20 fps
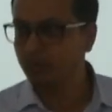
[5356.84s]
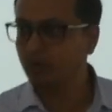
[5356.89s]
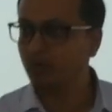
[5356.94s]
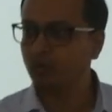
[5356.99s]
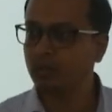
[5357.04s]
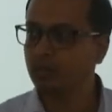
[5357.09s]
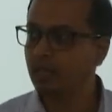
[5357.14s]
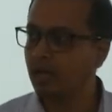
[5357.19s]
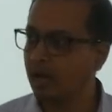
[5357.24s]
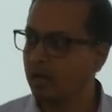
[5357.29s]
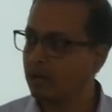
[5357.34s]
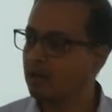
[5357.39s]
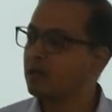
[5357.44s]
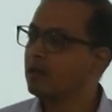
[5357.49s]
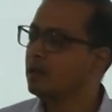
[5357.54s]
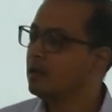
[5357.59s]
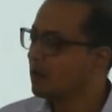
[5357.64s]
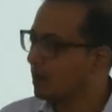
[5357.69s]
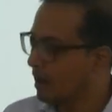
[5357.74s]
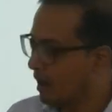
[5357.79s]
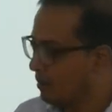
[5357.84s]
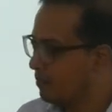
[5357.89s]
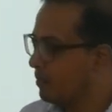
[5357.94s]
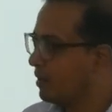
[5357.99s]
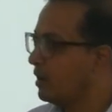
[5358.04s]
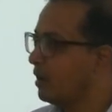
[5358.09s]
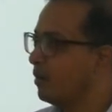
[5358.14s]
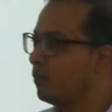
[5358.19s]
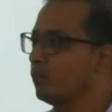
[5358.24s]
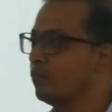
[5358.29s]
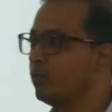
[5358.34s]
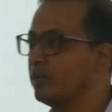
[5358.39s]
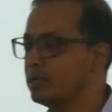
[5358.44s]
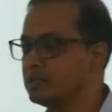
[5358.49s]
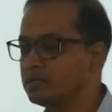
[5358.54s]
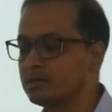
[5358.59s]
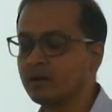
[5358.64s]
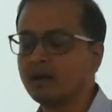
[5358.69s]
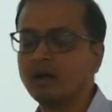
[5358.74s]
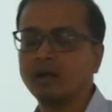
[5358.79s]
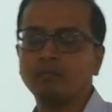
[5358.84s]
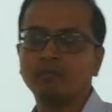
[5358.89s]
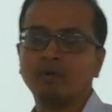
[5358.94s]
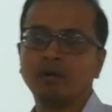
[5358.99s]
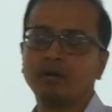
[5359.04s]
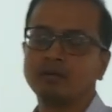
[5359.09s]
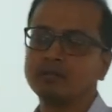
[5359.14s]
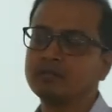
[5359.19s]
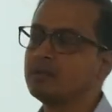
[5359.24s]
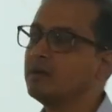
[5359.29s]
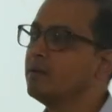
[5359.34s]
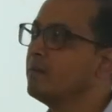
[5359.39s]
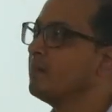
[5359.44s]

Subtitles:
between that, chimera, who is chimeras,